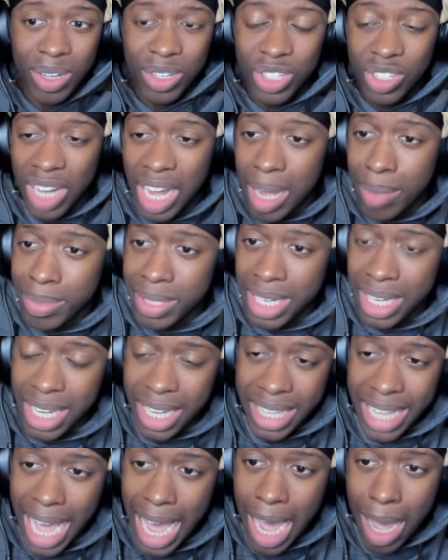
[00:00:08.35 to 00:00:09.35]
Dropped
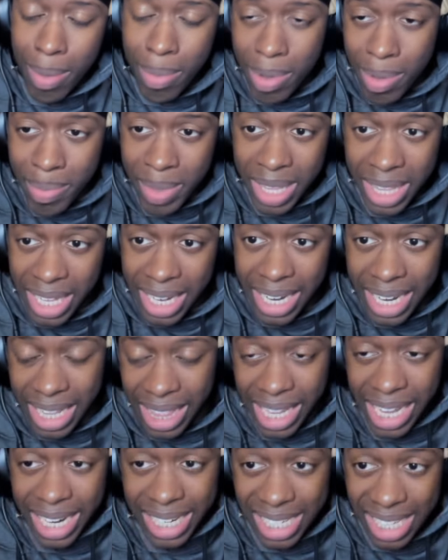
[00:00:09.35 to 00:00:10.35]
the album and the
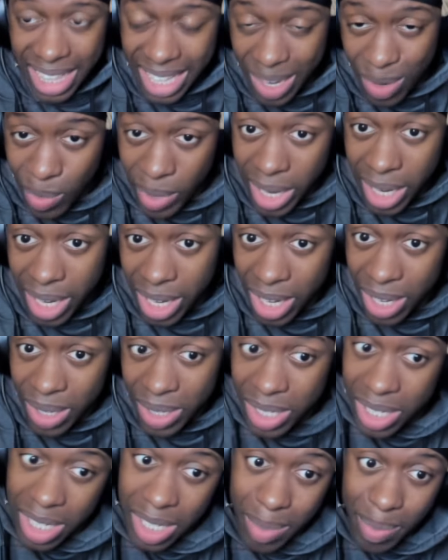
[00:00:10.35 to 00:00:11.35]
deluxe and then went
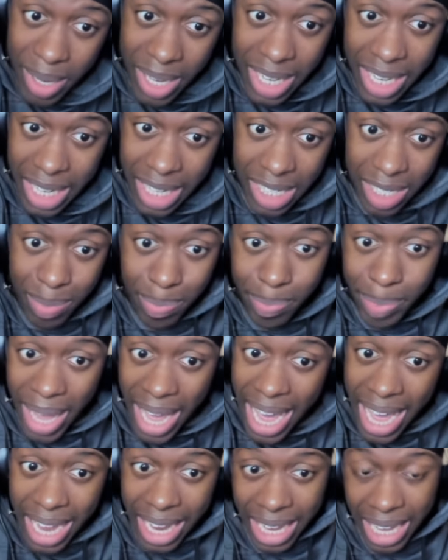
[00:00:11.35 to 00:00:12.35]
ghost, but he's
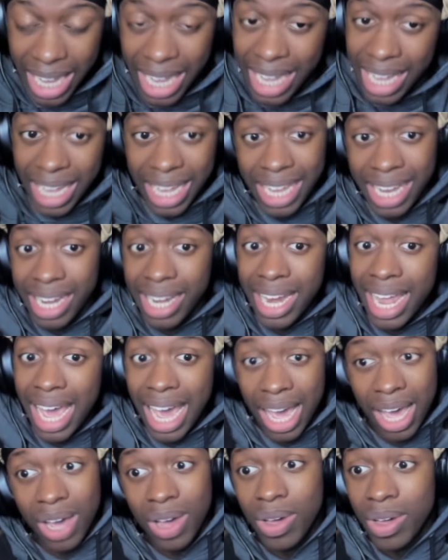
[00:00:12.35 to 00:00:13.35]
back
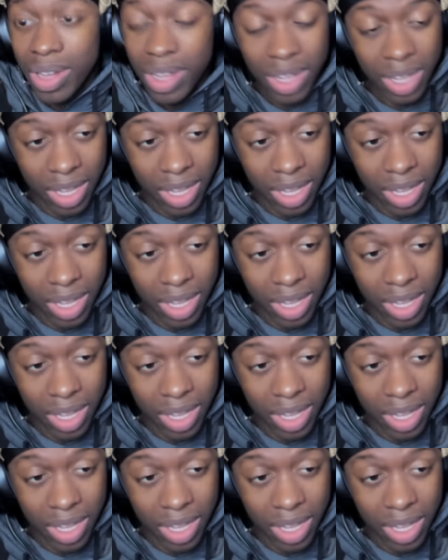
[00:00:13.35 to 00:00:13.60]
now